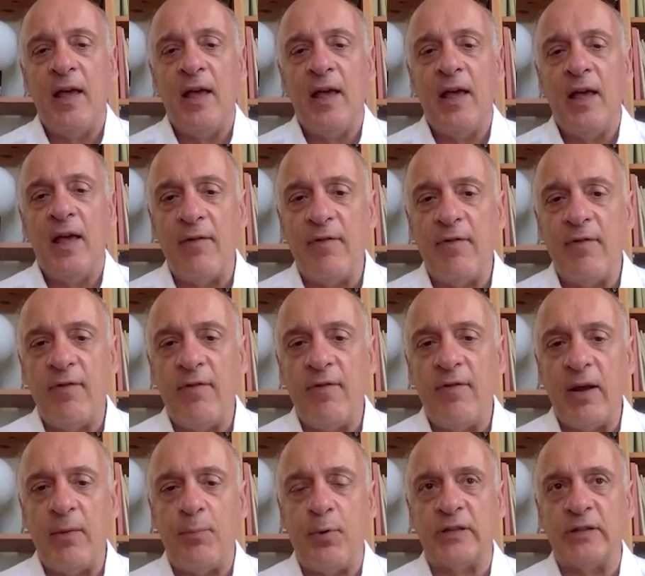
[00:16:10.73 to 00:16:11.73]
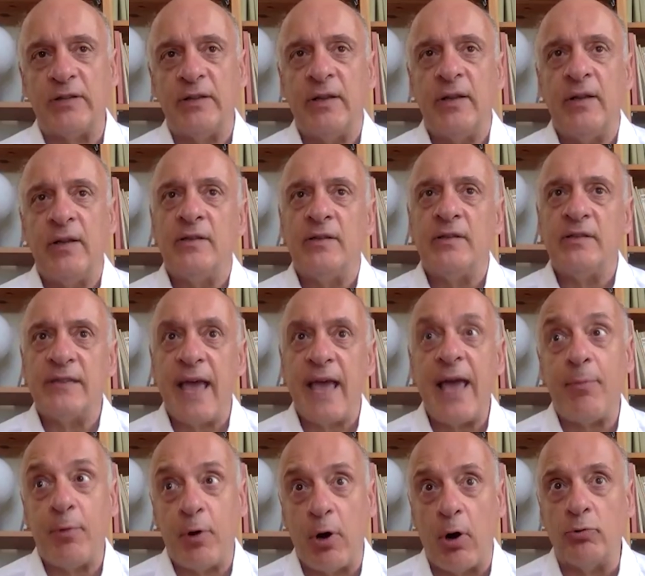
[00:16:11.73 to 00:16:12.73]
a very important
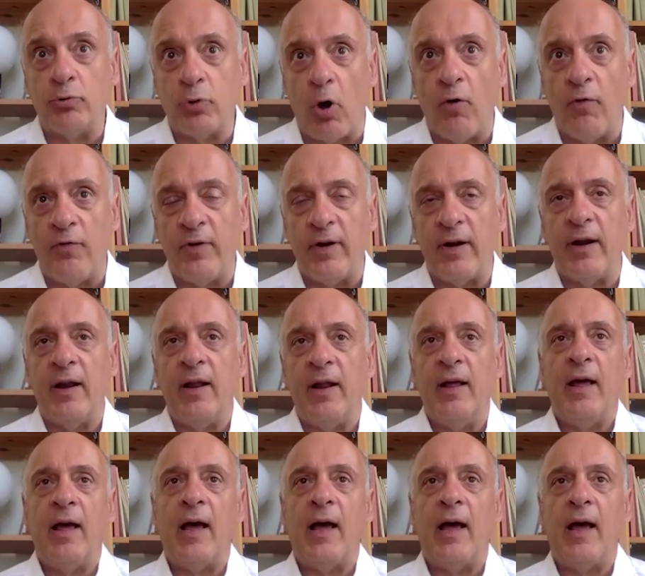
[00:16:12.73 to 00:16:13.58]
scapegoat often,